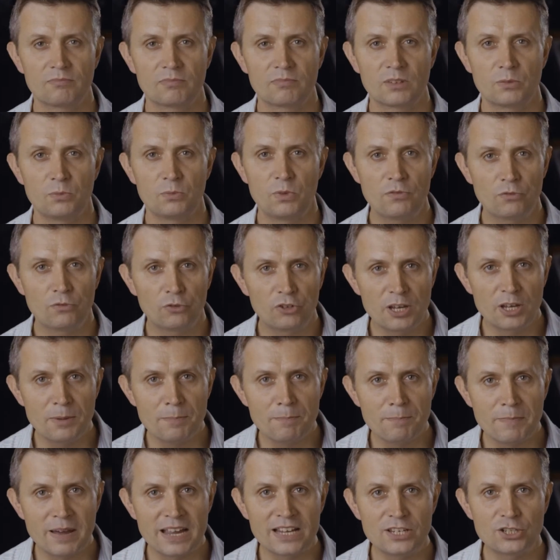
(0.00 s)
We've already
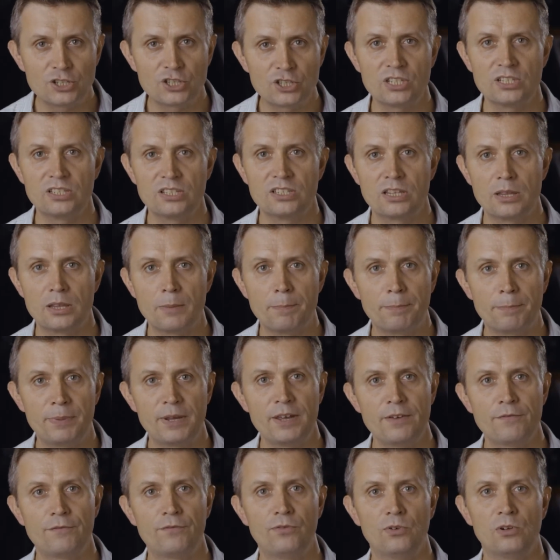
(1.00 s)
mentioned the
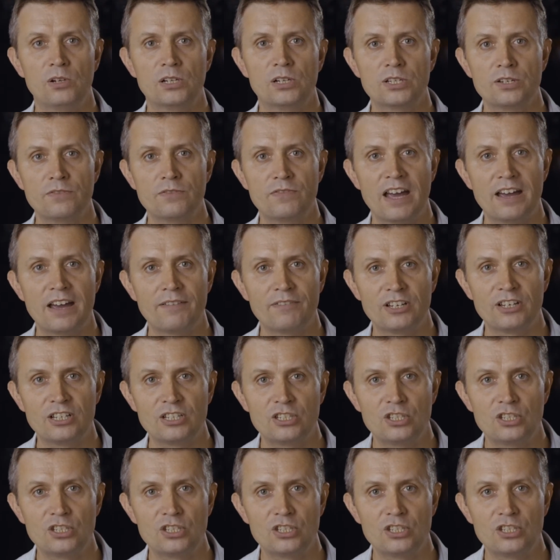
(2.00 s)
pitfalls of having